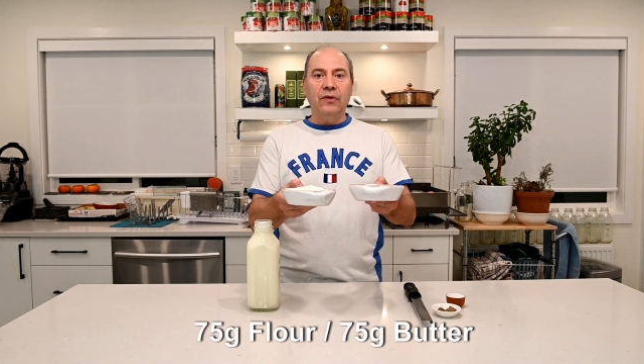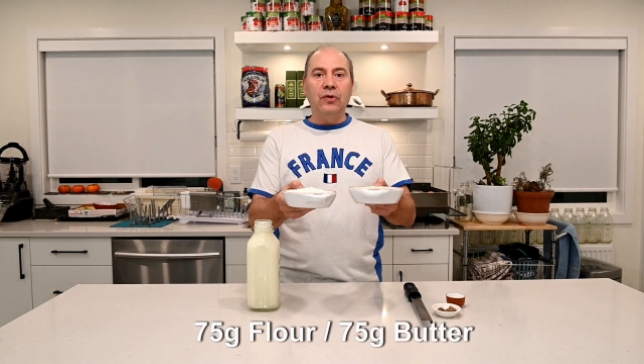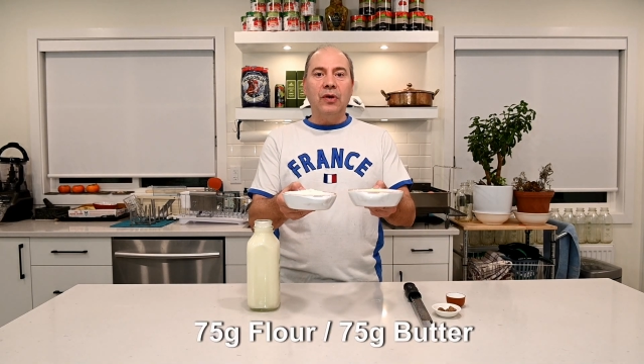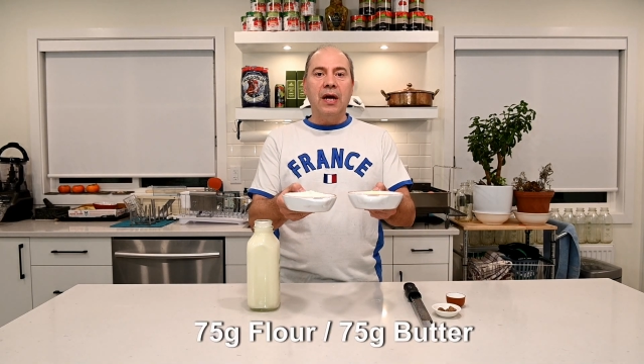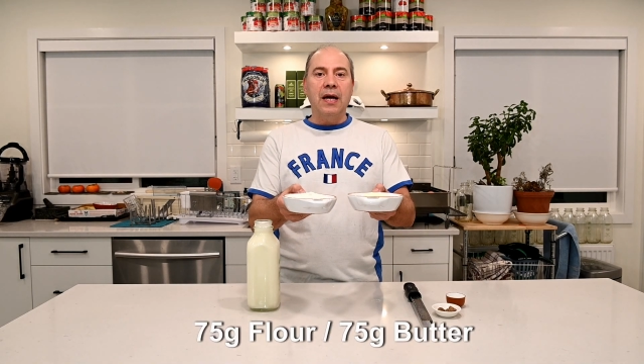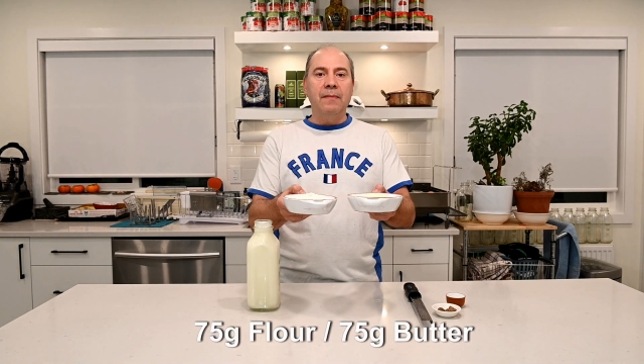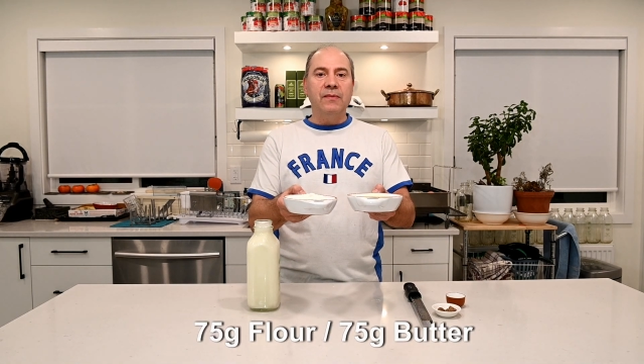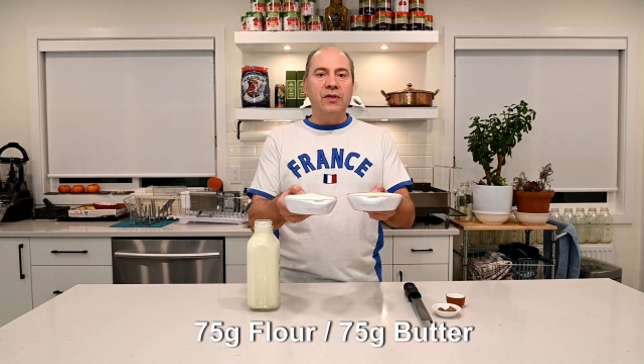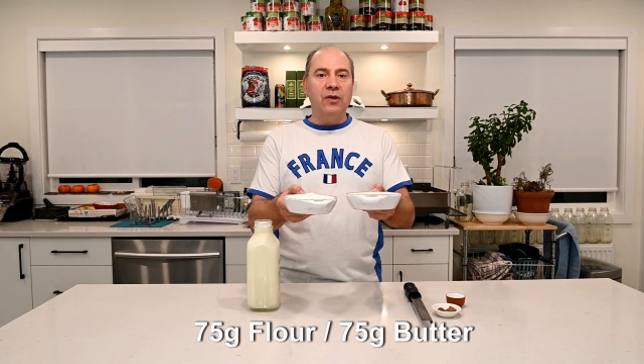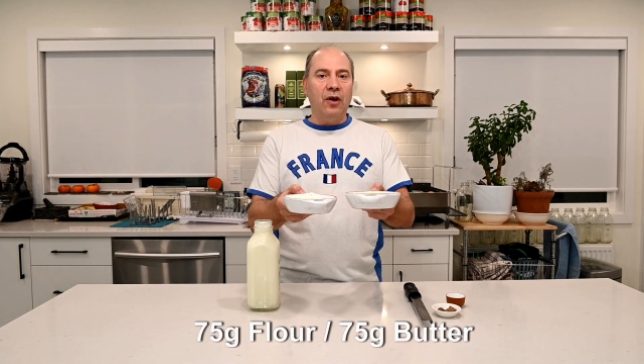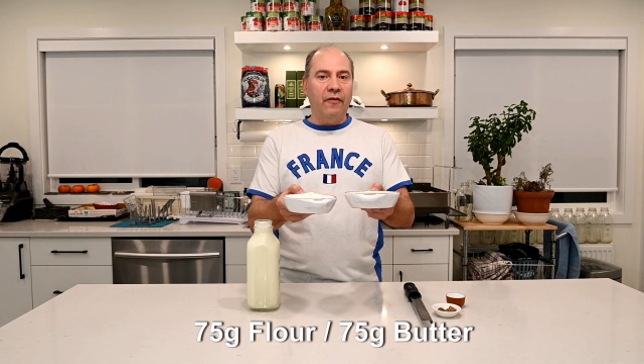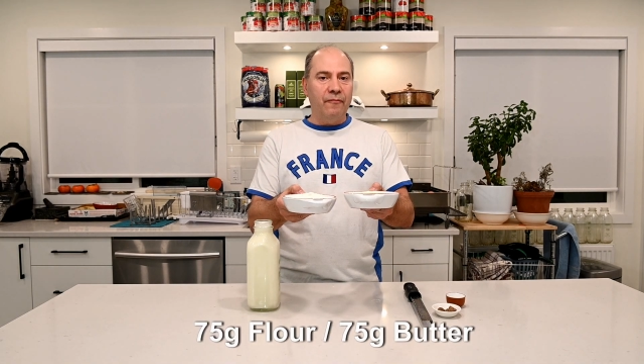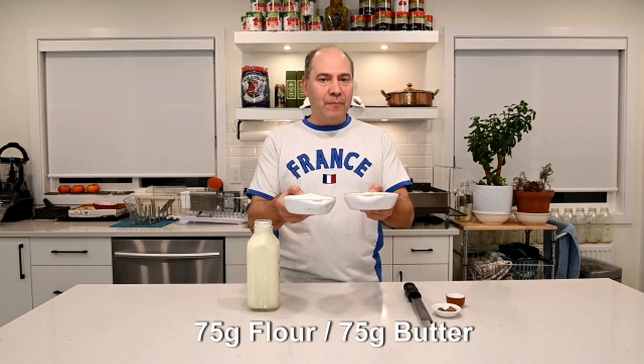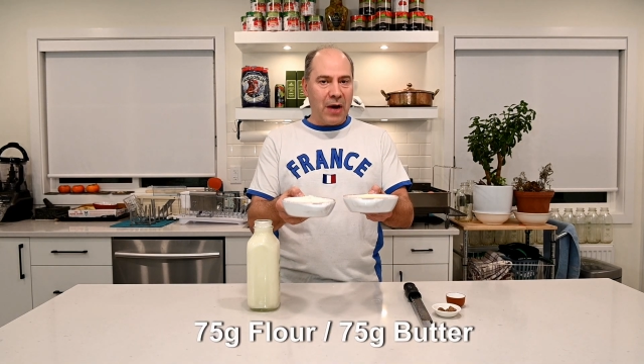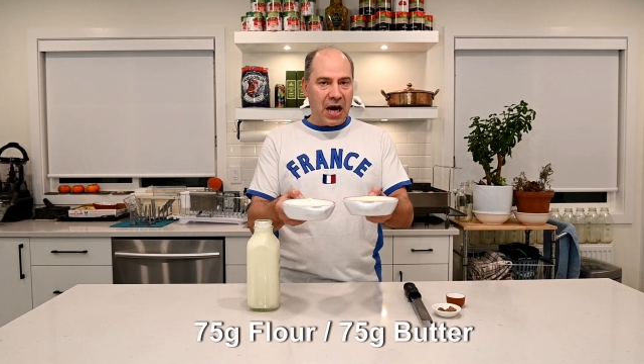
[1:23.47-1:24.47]
grams
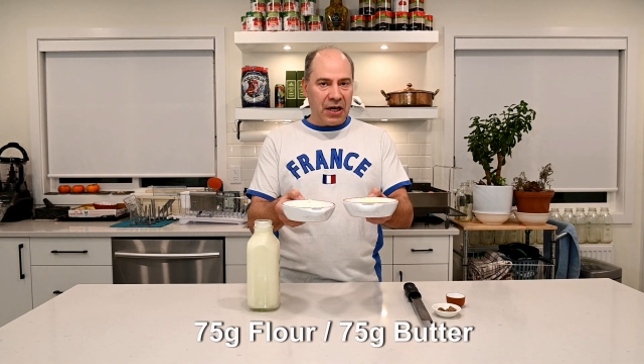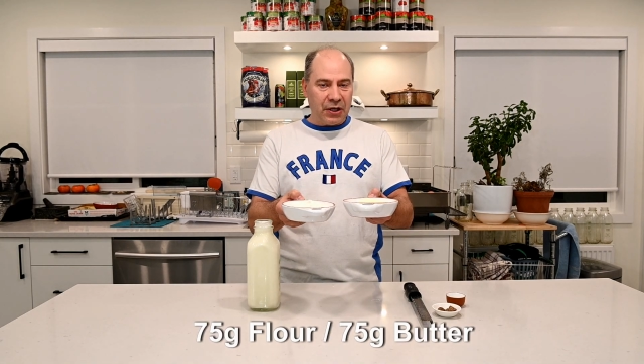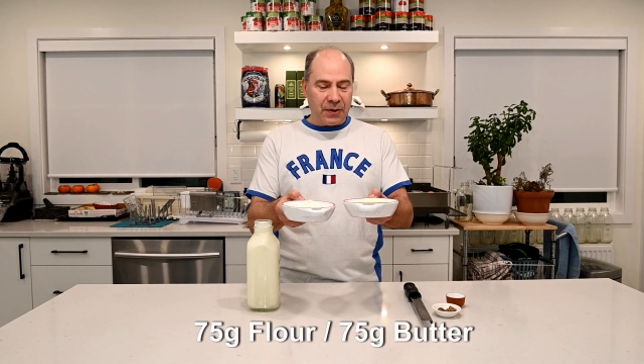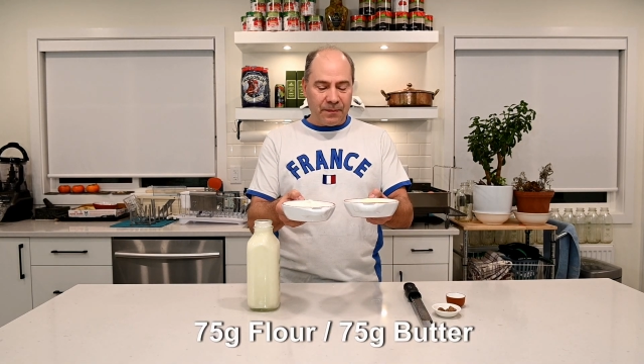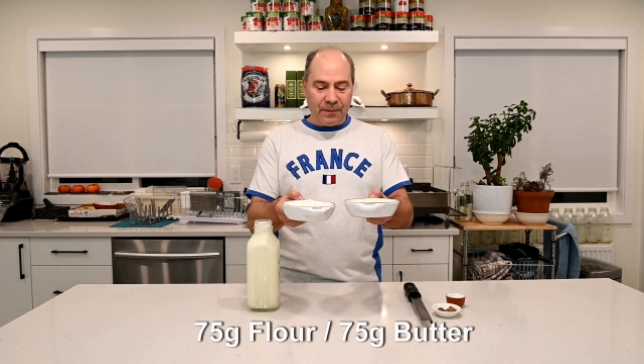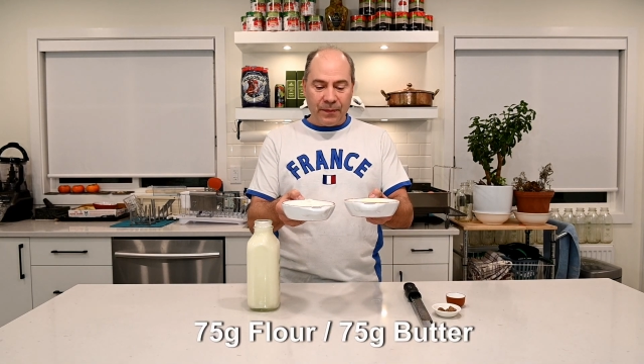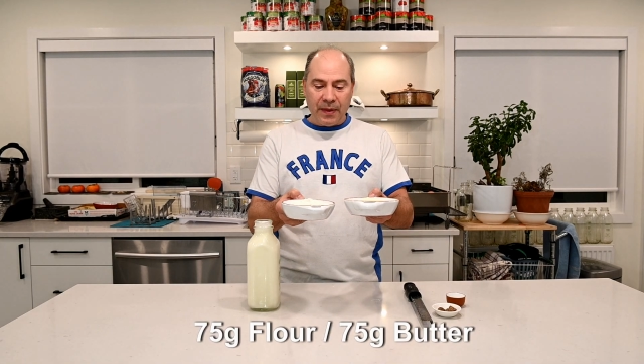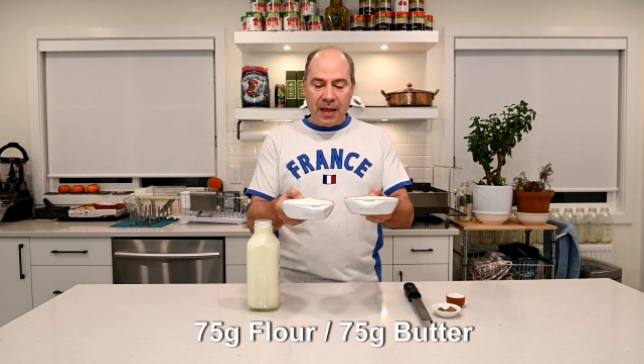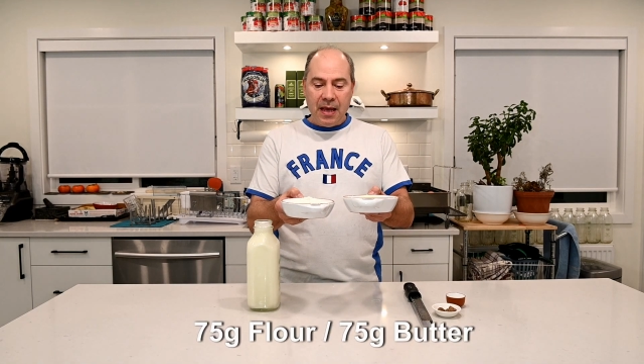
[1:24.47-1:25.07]
of butter.